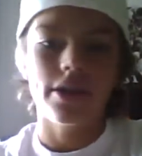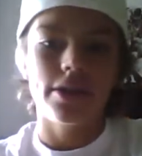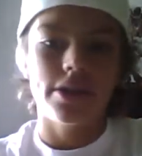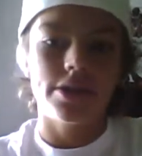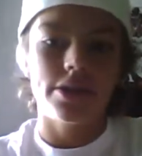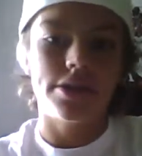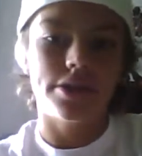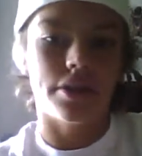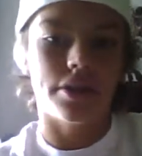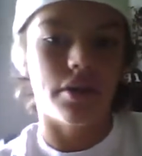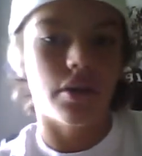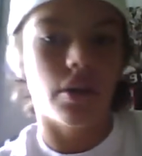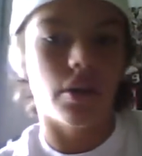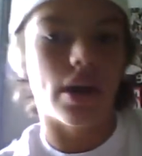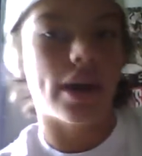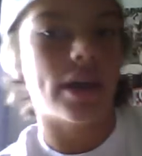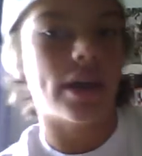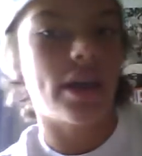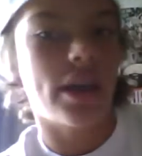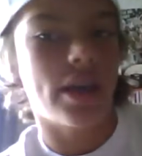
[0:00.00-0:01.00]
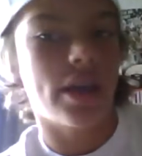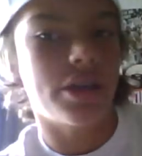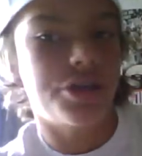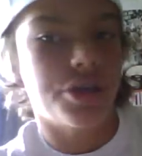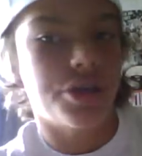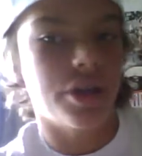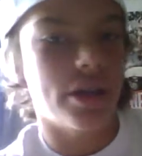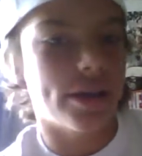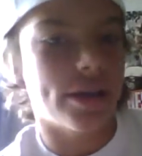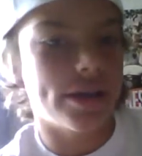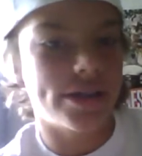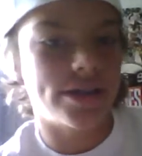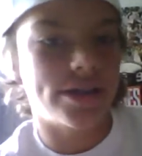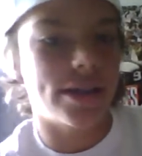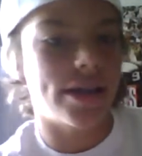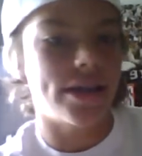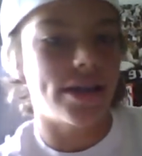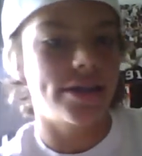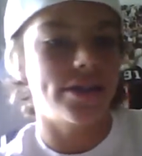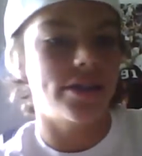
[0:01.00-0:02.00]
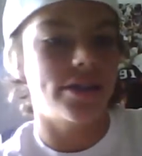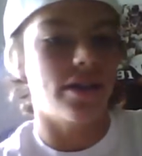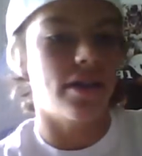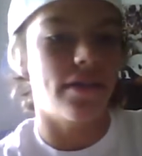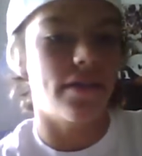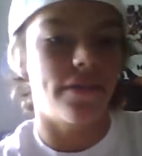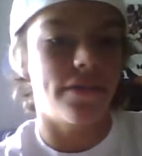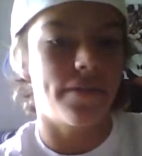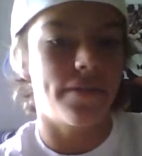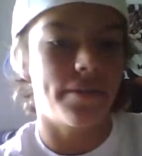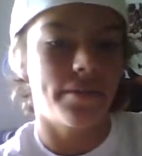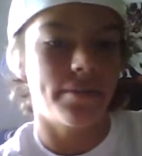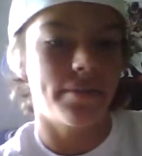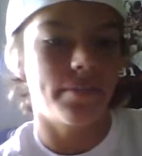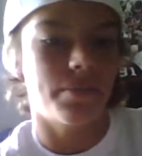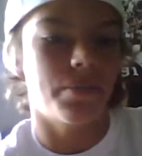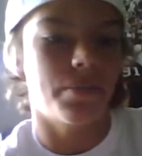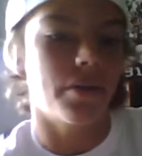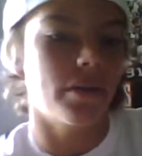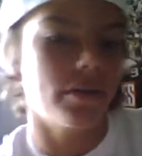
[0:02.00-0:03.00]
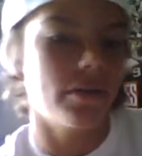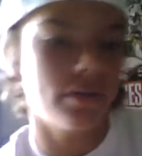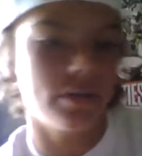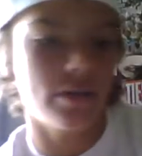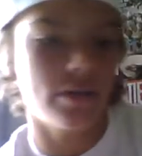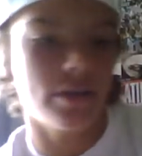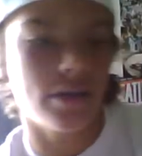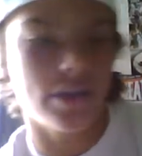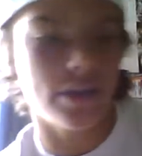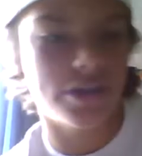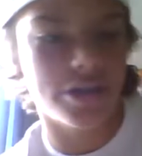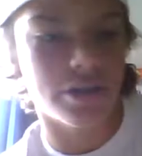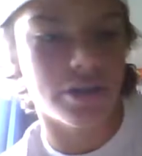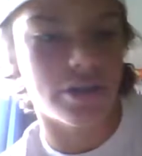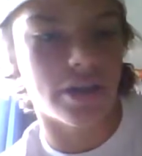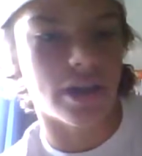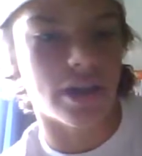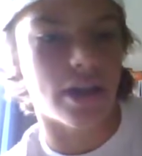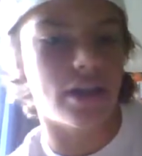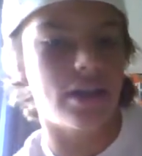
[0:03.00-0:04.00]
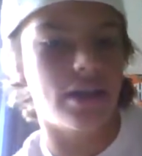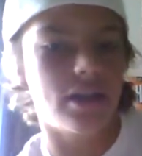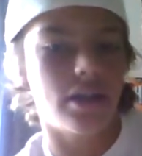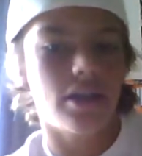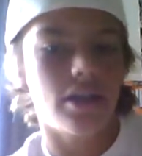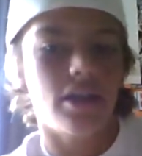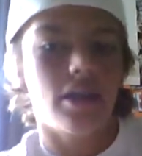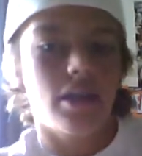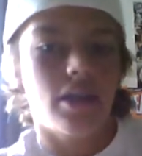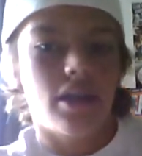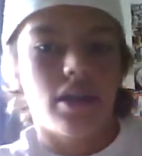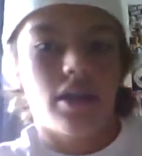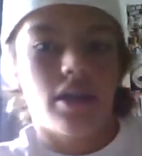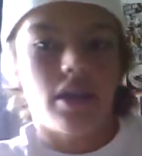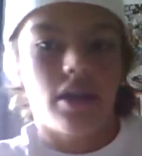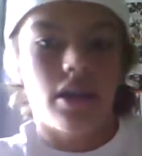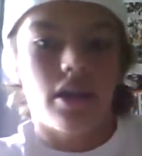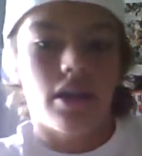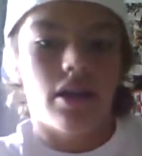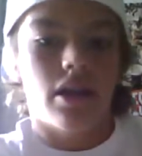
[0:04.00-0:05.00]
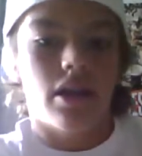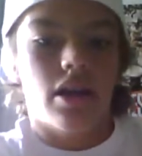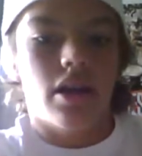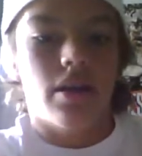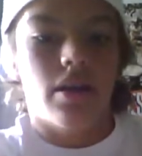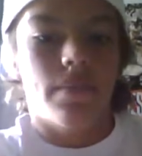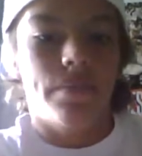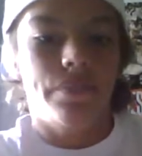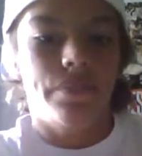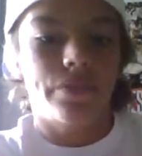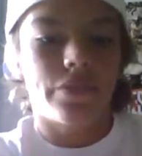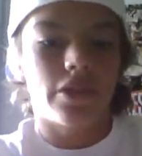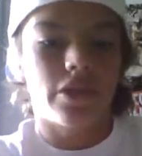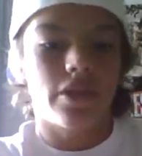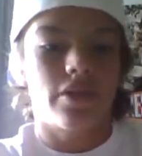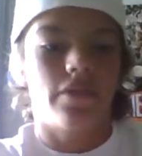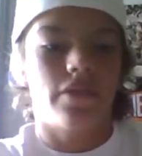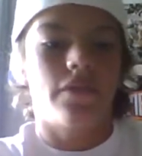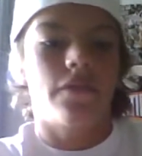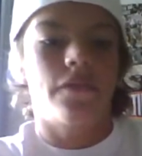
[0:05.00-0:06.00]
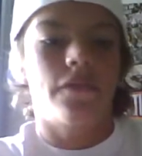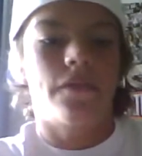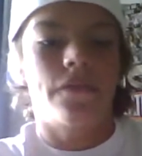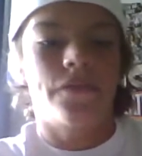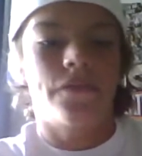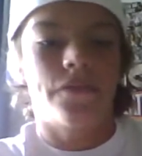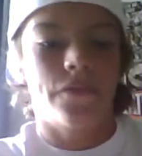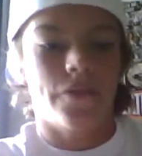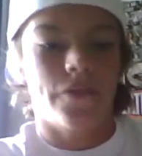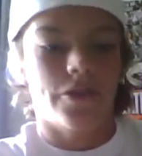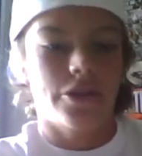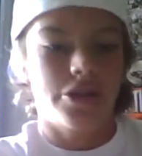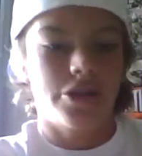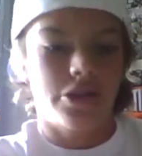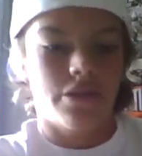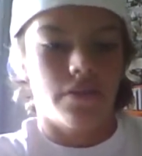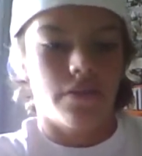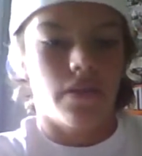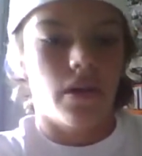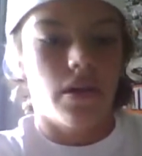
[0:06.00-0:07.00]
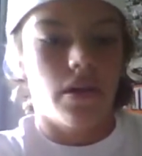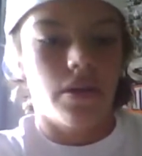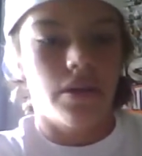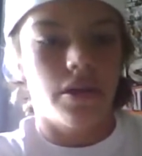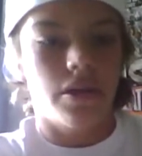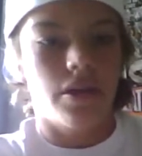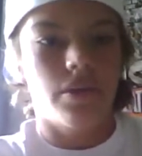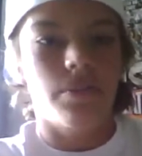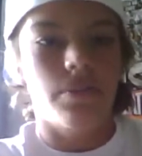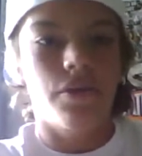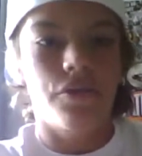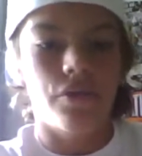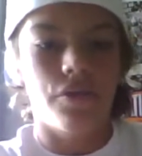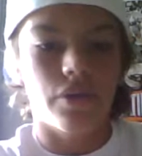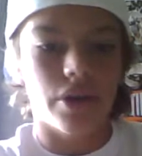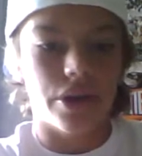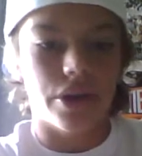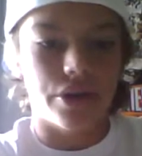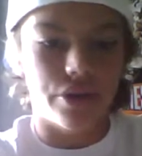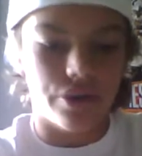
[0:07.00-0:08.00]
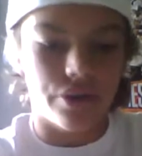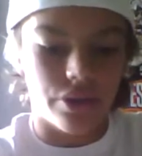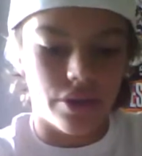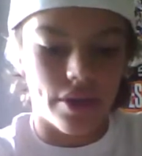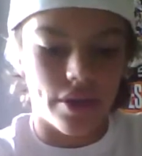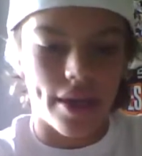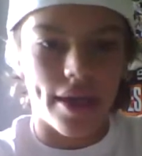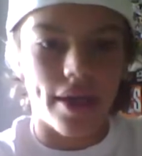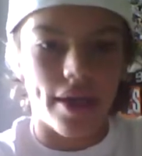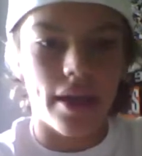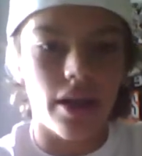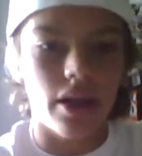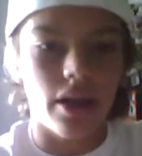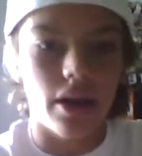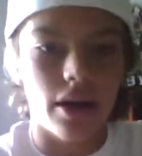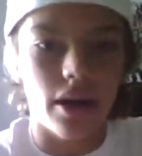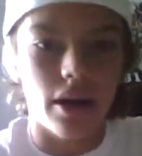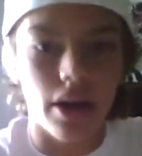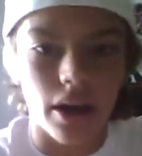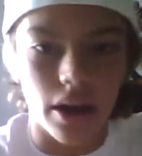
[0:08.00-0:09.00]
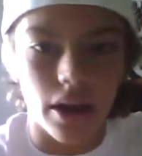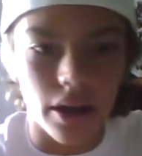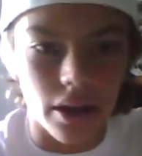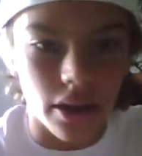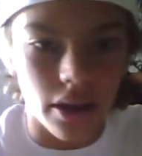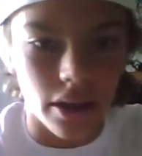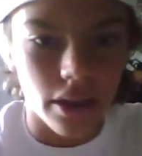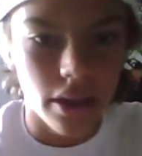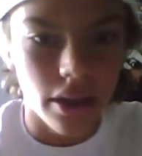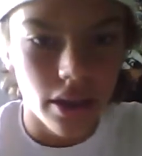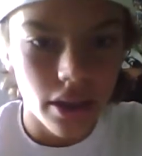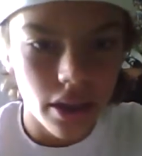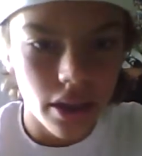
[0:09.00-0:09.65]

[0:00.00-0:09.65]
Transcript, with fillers: So I can't show you guys that stuff, but it's okay. Um, first of all, though, before I do that, I'm gonna